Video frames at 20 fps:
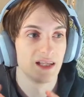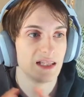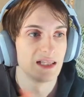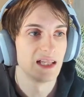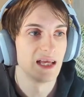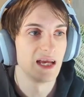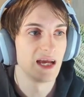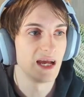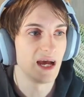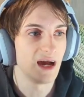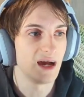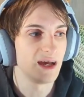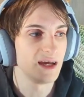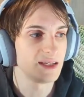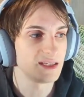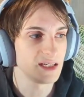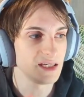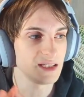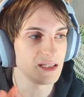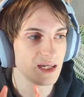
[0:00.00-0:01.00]
it
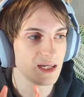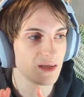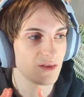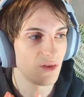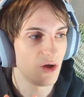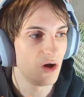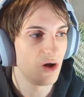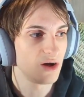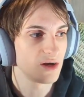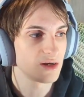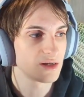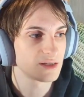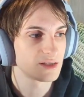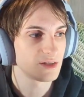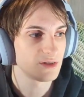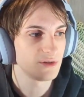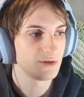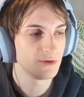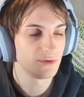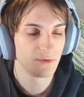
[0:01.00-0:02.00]
didn't take long
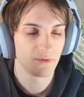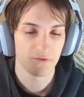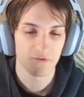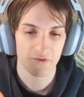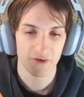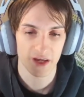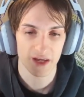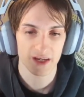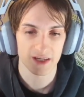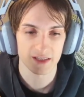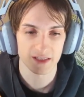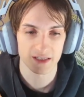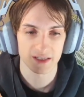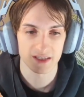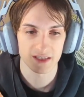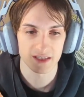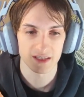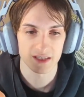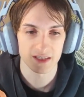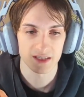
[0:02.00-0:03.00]
to
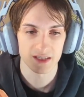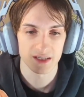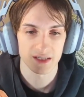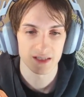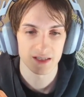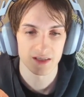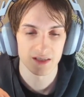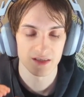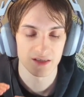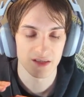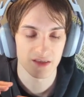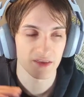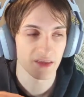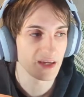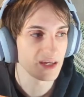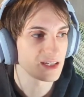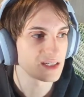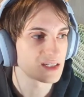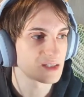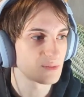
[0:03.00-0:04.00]
fix the
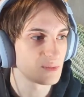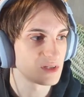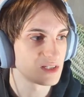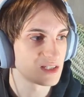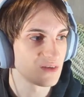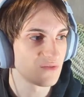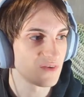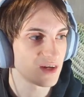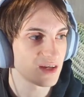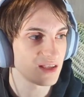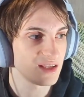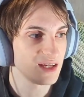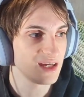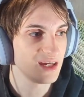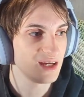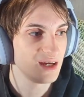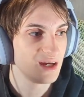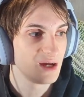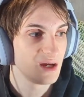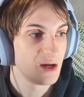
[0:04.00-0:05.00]
things
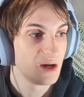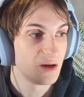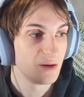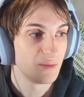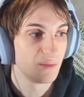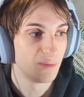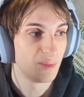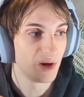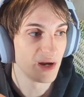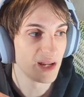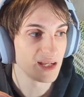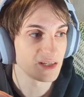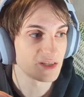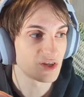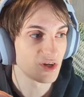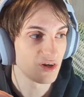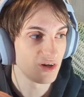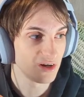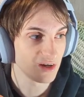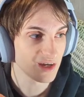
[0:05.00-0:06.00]
specifically, but it
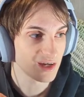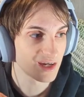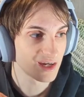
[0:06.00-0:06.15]
took